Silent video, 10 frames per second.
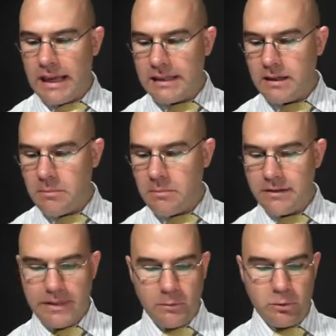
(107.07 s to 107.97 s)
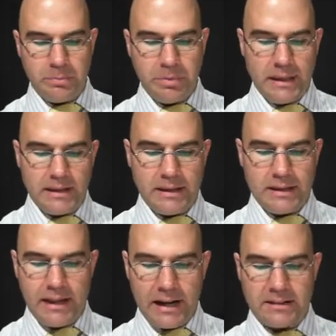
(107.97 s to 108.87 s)
any amount that will be
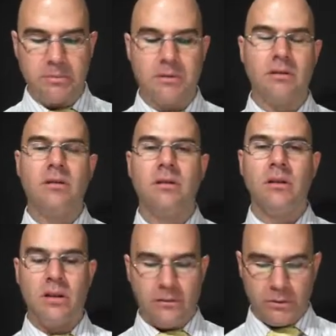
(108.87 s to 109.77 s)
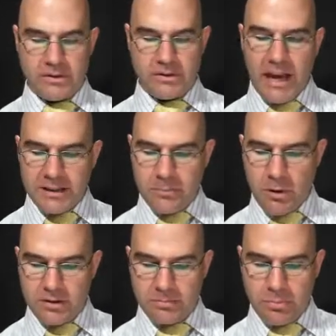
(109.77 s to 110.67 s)
deductible for tax
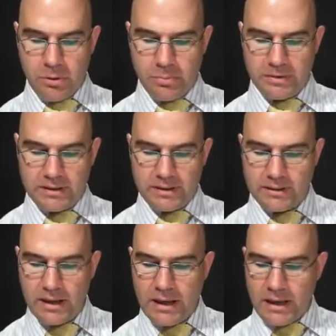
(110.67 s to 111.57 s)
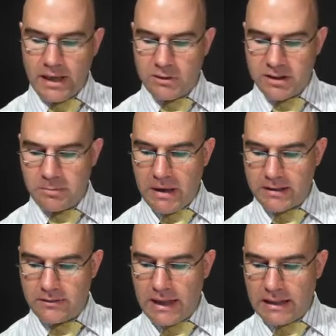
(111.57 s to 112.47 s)
purposes in
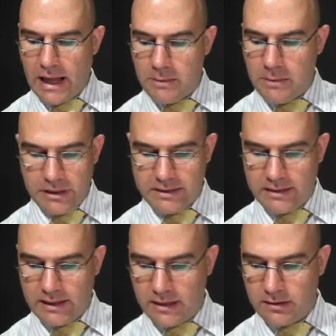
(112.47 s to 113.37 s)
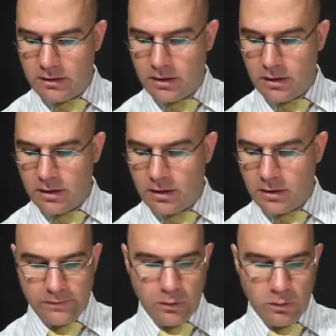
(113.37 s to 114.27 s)
respect to that liability in
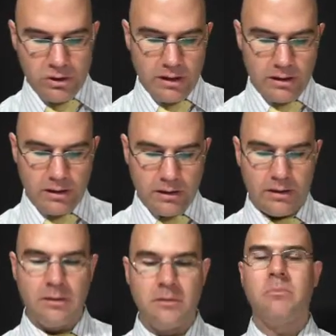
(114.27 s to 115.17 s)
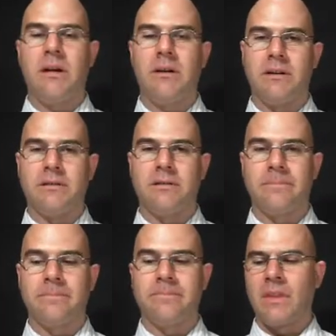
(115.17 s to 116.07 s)
future periods.
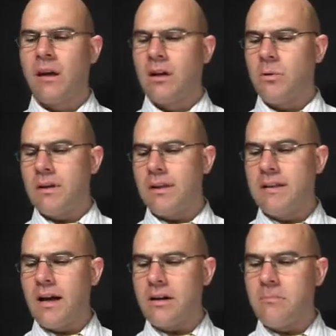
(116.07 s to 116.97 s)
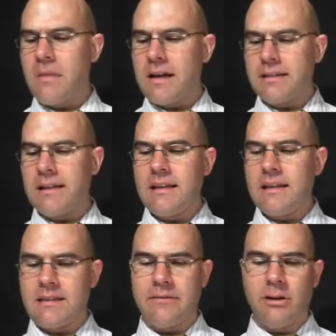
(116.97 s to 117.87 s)
Quickly,
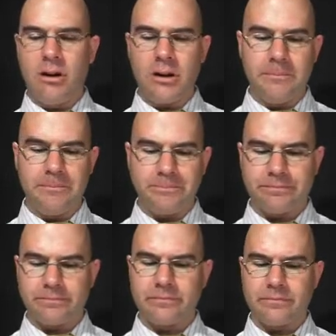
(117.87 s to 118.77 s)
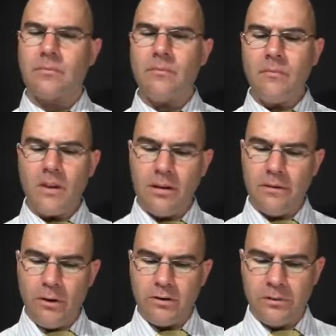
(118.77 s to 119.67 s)
diagrammatically, let's have a look.
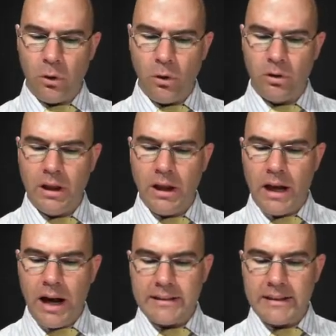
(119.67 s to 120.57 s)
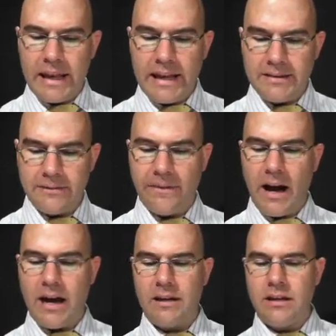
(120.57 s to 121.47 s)
First of all,
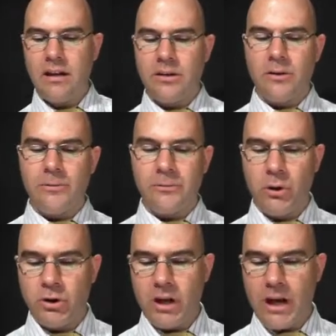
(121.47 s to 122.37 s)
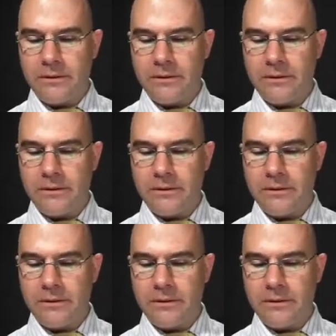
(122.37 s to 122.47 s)
identify the future